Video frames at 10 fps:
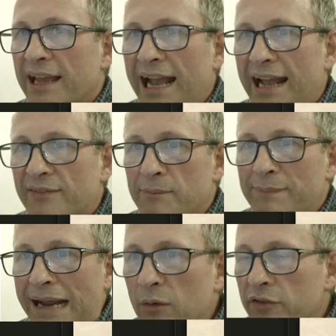at the
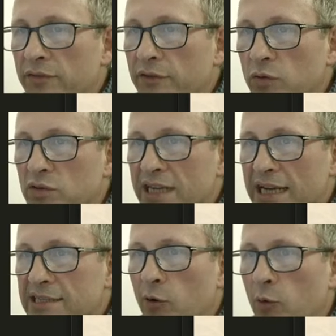mouth of the
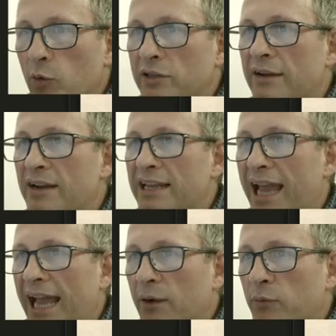vortex, ordinarily
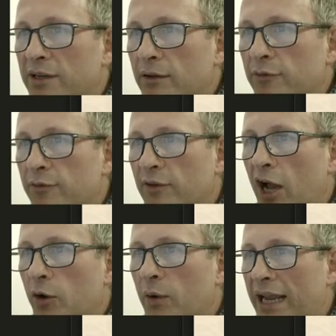air would
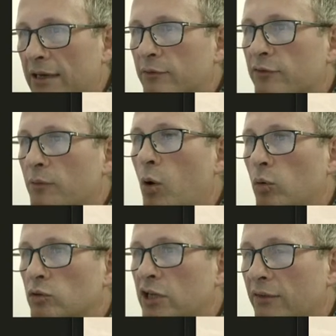flow in from
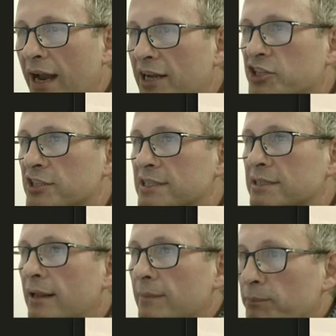all directions.
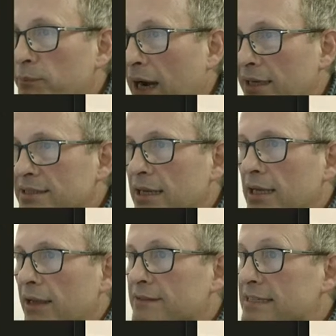But
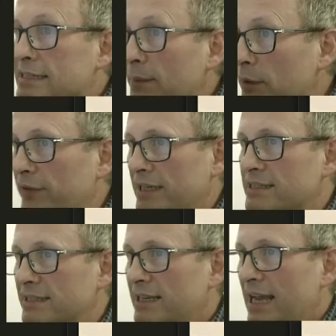if some of
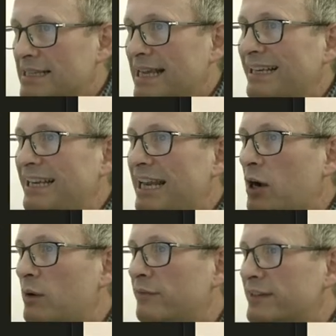it has a
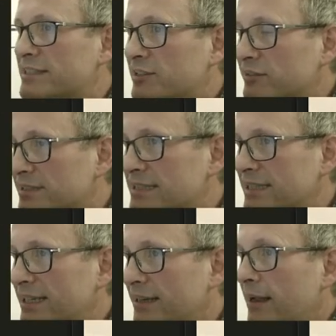lower
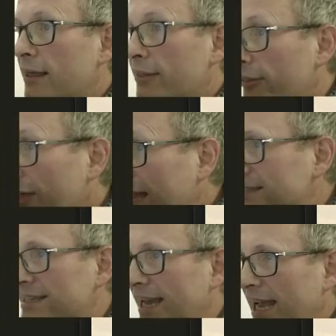viscosity,
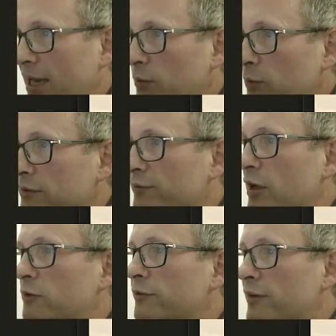that air will
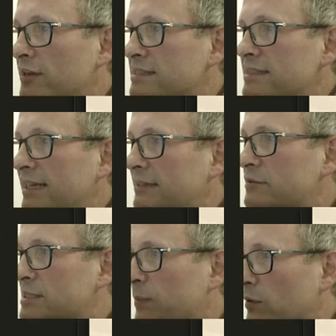flow faster in
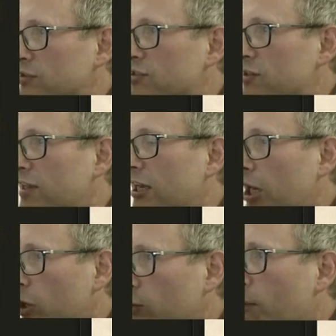response to the
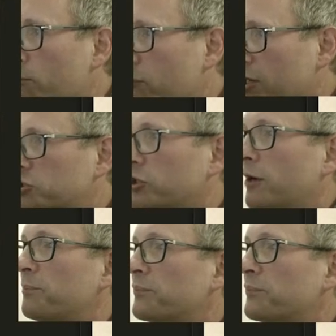low pressure.